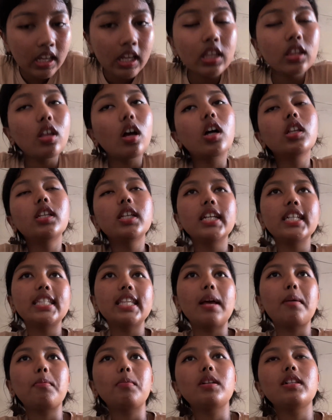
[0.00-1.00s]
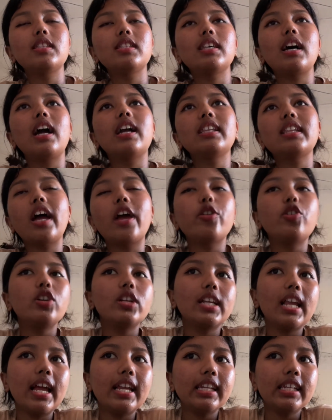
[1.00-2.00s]
The other examples are thyroid
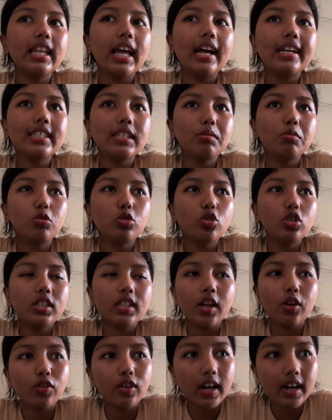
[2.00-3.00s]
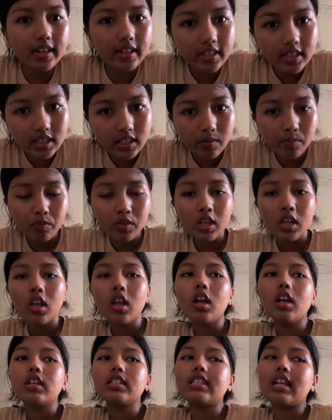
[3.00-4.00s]
gland in Hashimoto's thyroiditis,
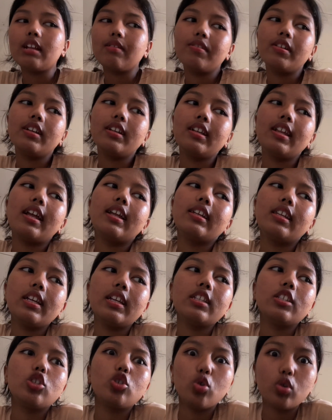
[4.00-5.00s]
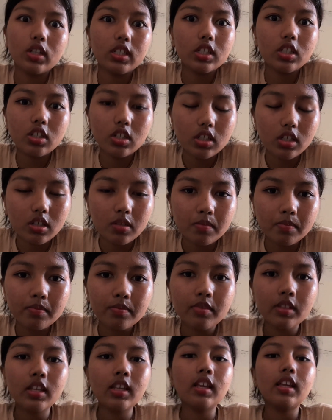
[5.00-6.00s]
salivary gland in Sjogren's syndrome.
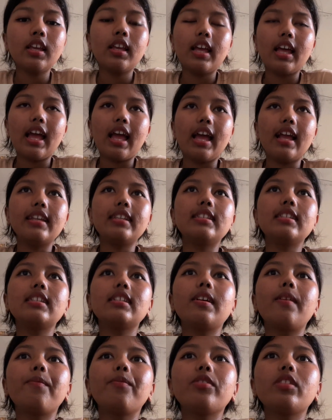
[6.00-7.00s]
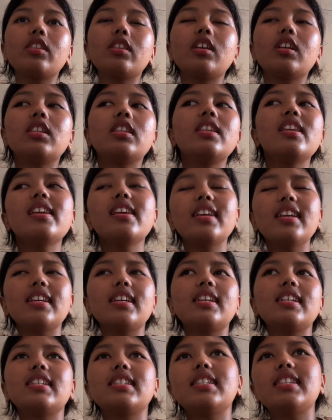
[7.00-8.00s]
And the thing
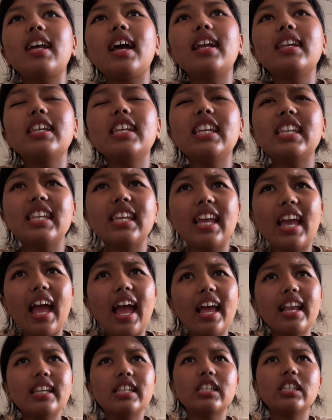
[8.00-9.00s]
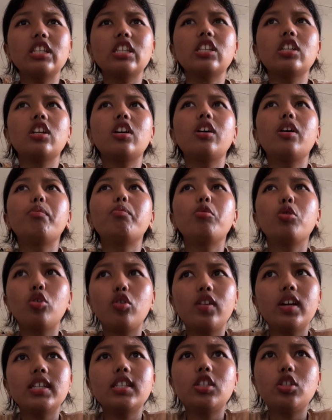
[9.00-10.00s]
is that it can
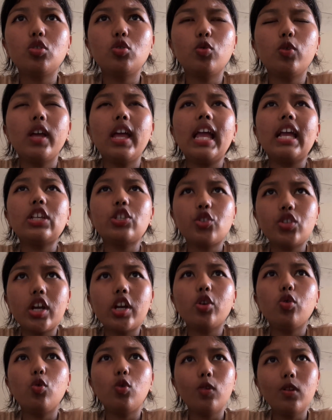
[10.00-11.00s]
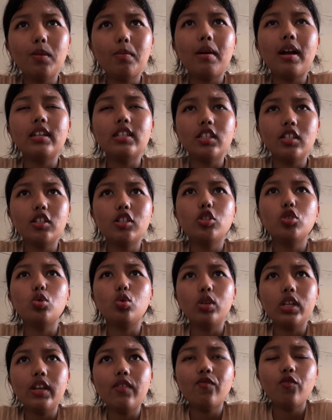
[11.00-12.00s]
progress to extranodal marginal
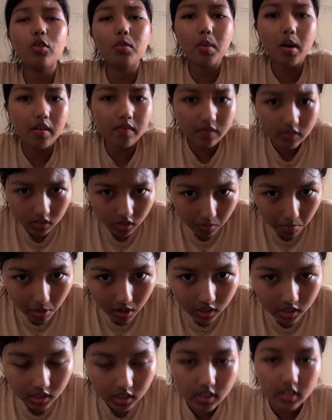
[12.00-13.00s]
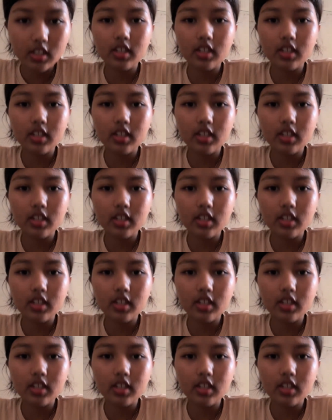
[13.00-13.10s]
zone lymphoma of stomach.